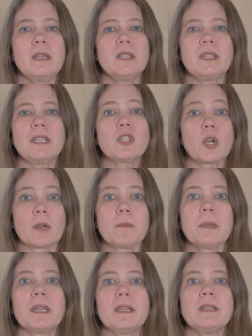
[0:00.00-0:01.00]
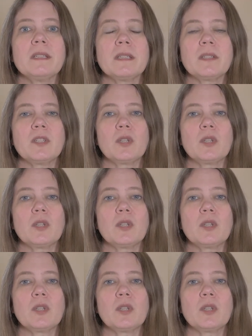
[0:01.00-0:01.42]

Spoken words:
determined